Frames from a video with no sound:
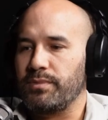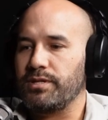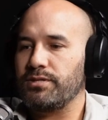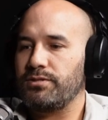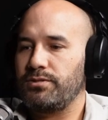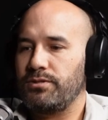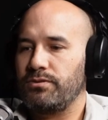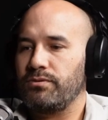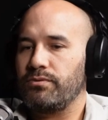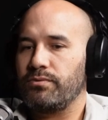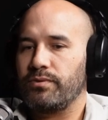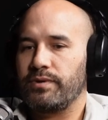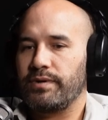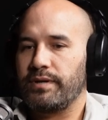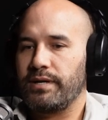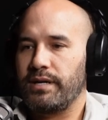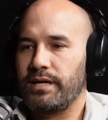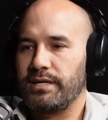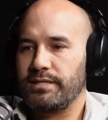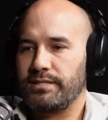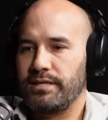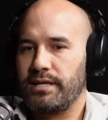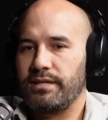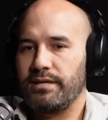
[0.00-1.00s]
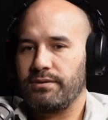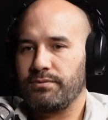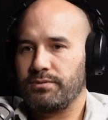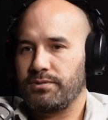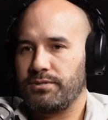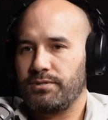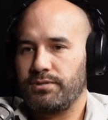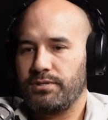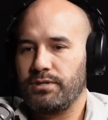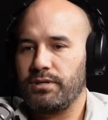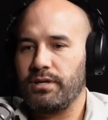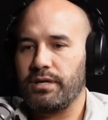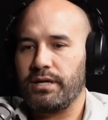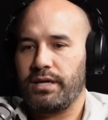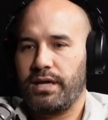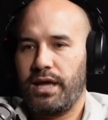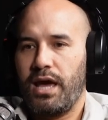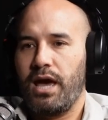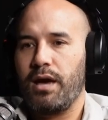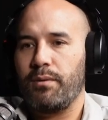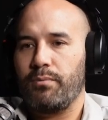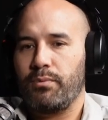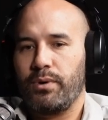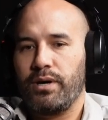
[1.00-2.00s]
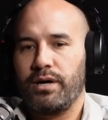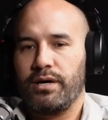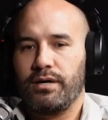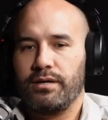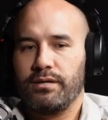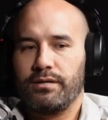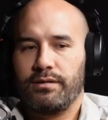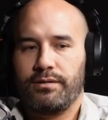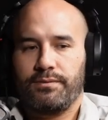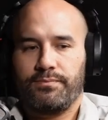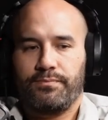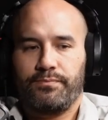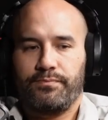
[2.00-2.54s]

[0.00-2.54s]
but two, we realize that there was still a gap where